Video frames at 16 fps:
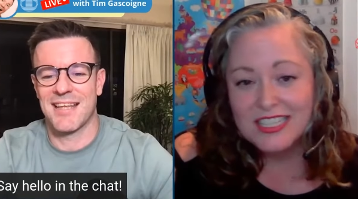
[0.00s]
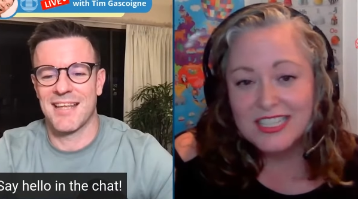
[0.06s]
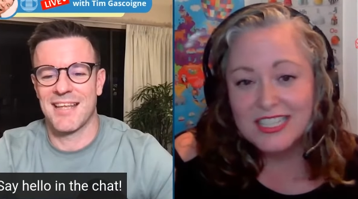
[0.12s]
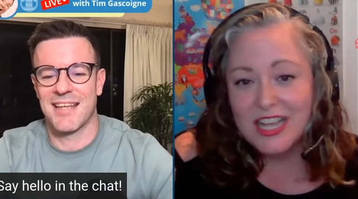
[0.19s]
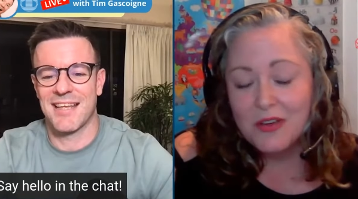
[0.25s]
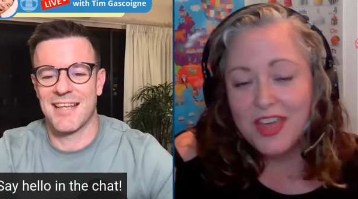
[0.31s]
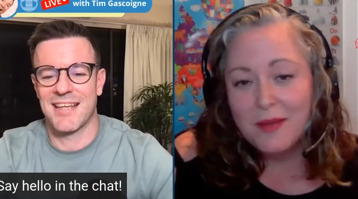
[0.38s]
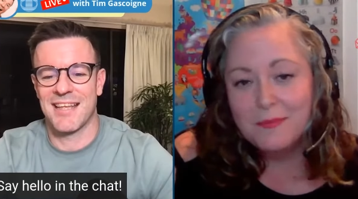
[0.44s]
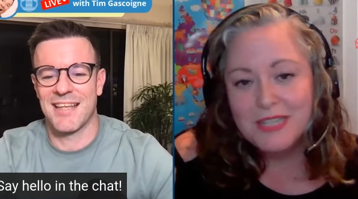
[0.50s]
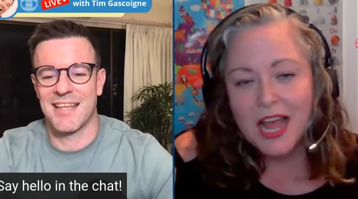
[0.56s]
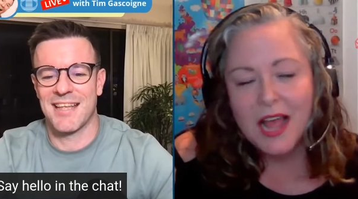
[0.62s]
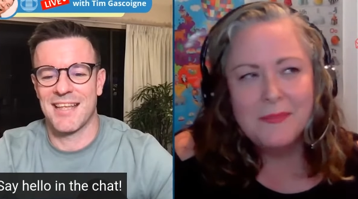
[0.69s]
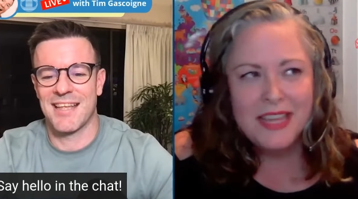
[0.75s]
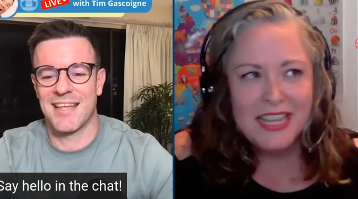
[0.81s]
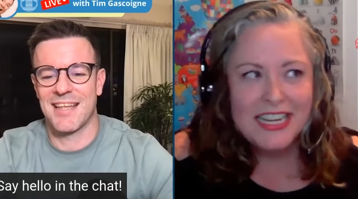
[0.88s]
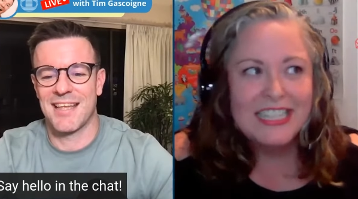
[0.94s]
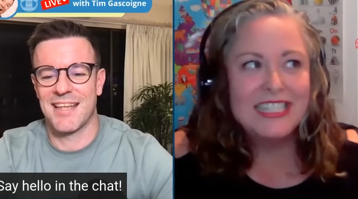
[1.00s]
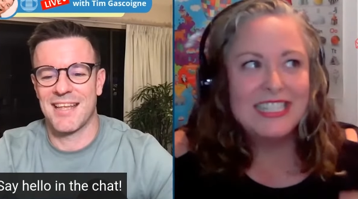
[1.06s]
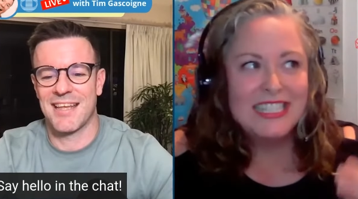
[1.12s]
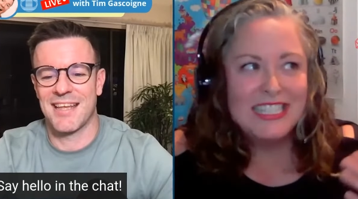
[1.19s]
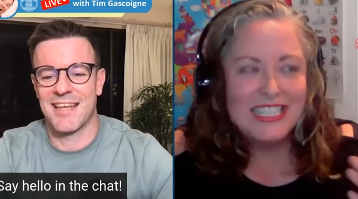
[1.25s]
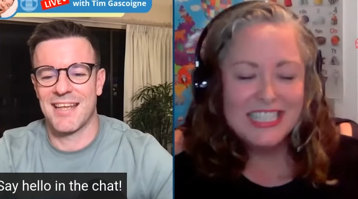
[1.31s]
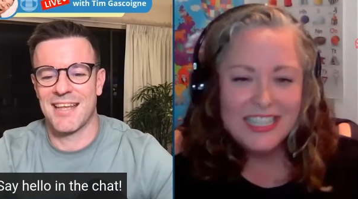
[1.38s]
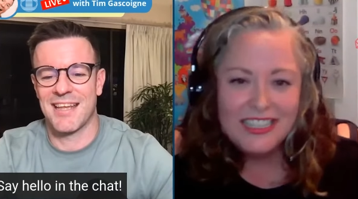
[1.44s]
Speaker 1: Southampton, I mean, it's
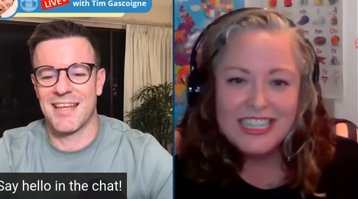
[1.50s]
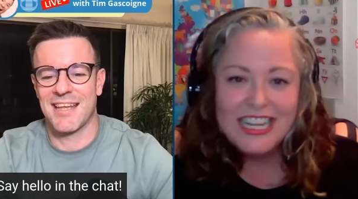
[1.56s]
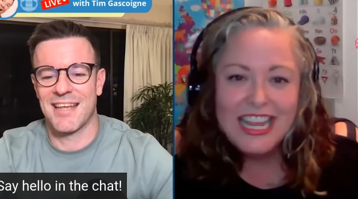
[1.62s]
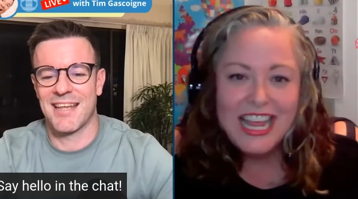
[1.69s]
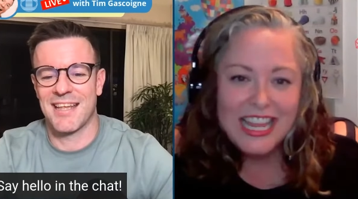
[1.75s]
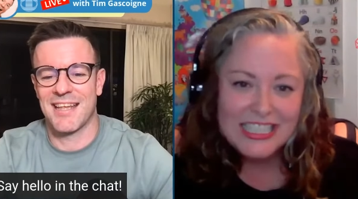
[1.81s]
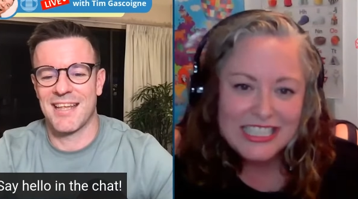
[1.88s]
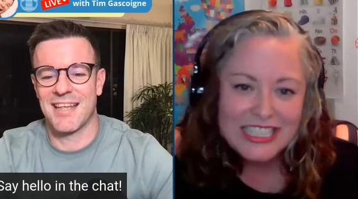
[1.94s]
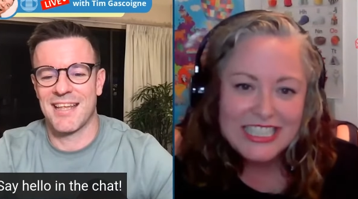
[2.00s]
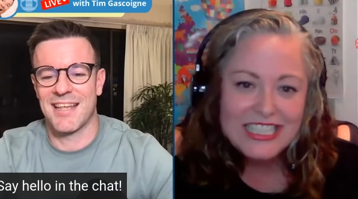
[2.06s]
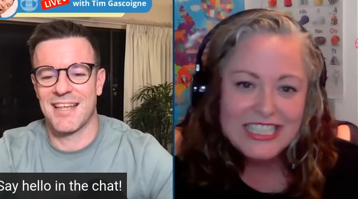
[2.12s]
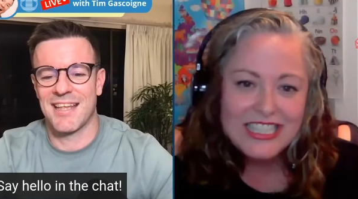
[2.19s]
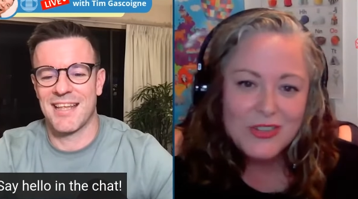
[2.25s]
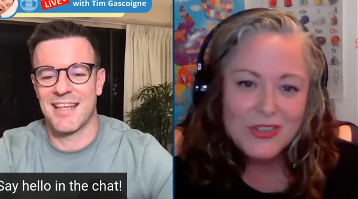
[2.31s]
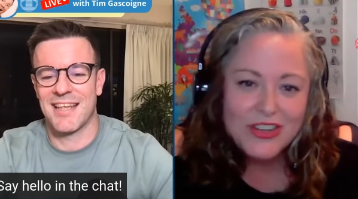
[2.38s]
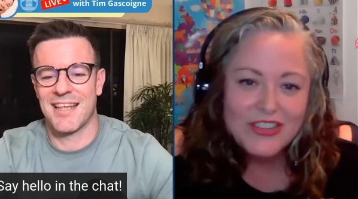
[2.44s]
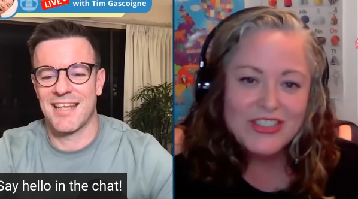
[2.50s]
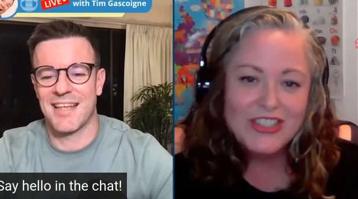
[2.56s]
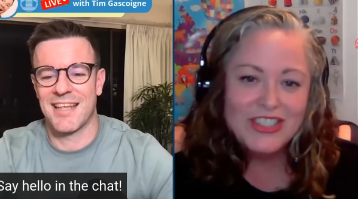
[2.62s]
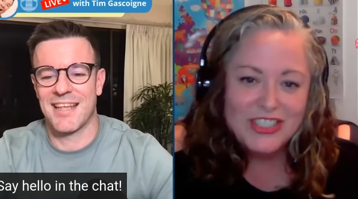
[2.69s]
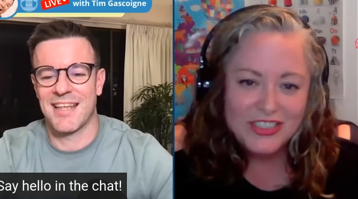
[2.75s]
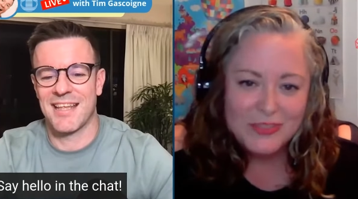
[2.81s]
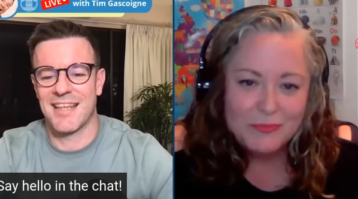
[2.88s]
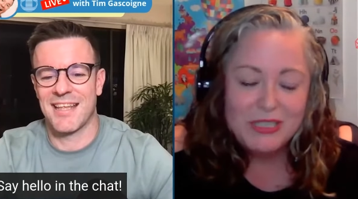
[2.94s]
still England, so there's
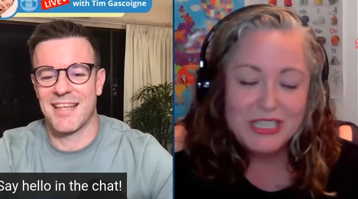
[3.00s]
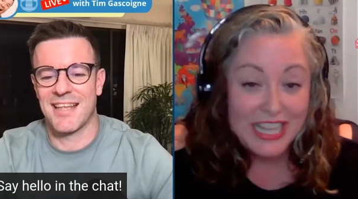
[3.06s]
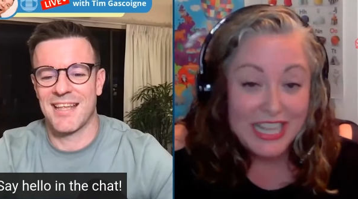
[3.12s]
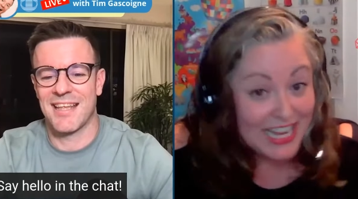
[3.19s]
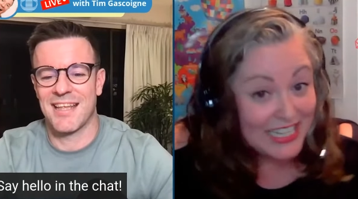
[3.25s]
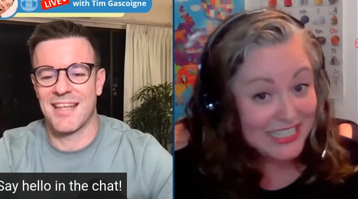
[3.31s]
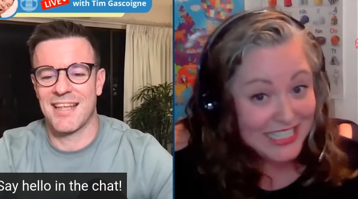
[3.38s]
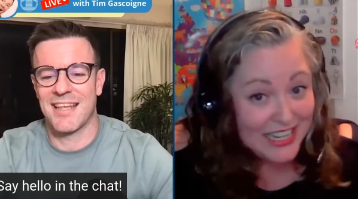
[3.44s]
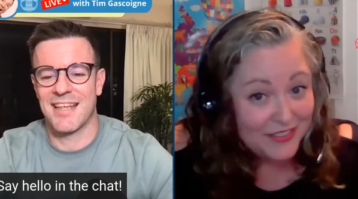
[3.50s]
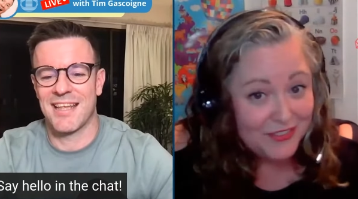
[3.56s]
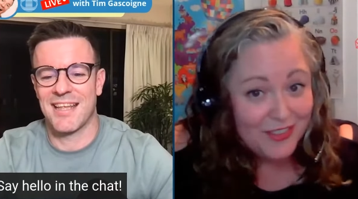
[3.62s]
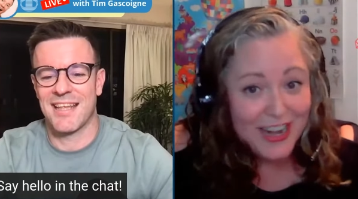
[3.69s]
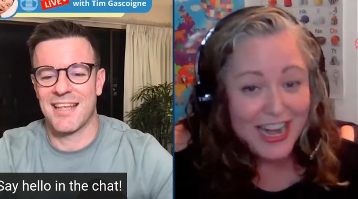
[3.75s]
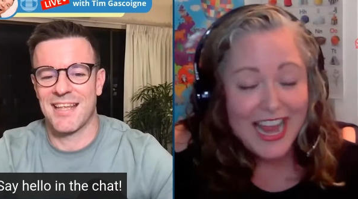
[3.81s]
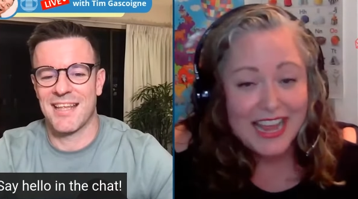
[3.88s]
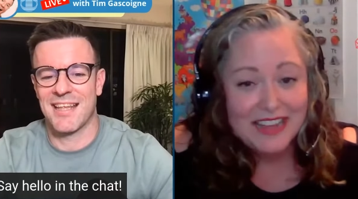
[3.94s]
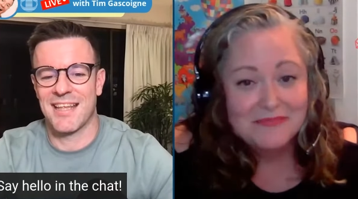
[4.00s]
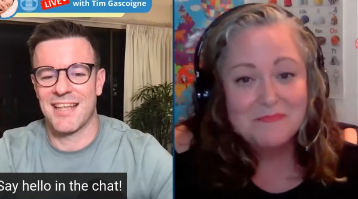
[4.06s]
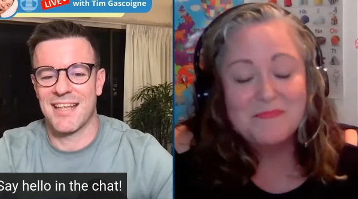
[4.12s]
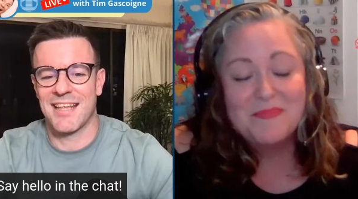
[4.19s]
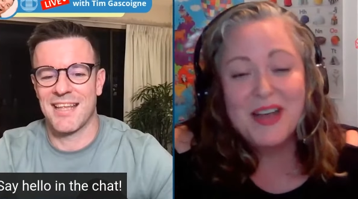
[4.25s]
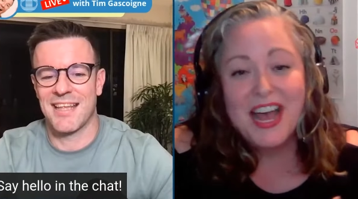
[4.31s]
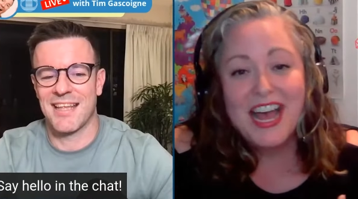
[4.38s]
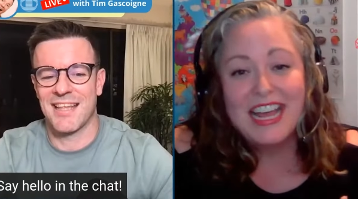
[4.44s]
still plenty of
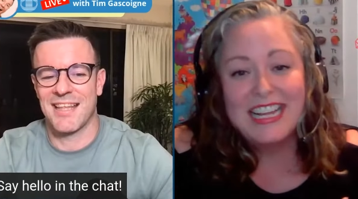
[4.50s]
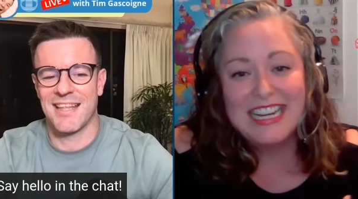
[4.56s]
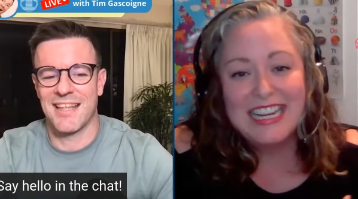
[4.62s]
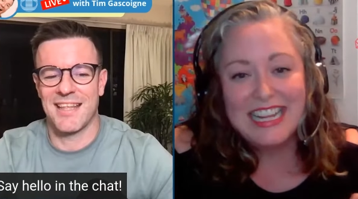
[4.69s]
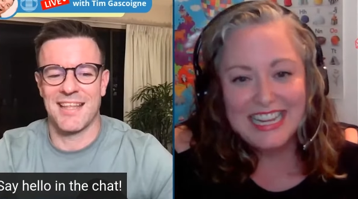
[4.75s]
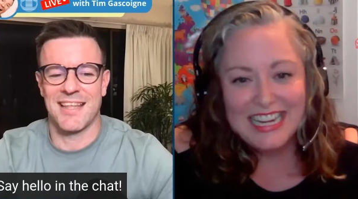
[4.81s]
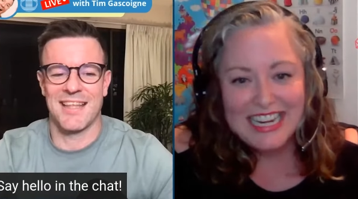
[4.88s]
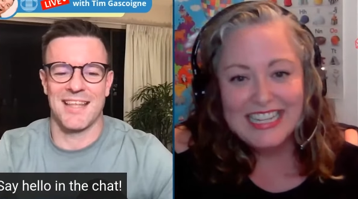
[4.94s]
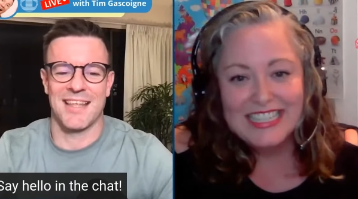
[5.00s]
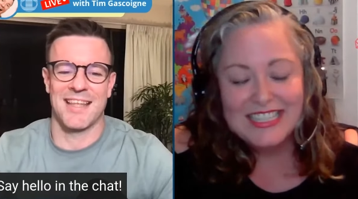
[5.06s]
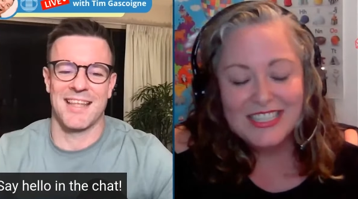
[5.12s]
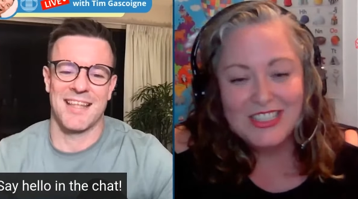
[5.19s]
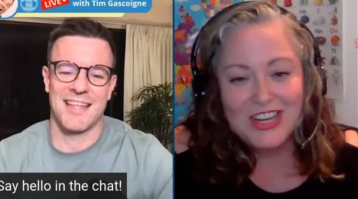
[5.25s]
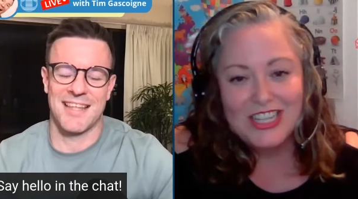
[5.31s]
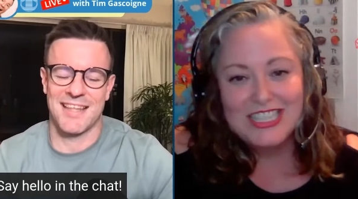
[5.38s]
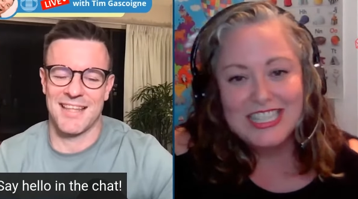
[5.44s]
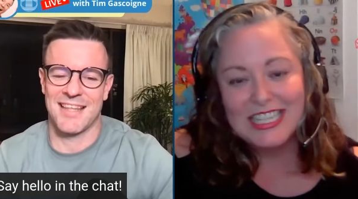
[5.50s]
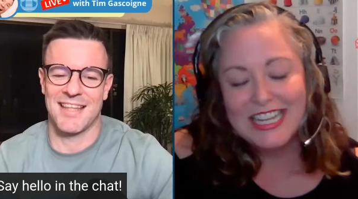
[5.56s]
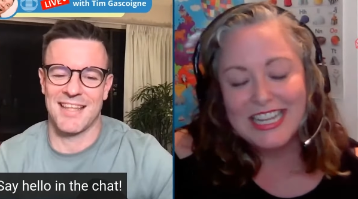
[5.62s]
rain, but it is a lot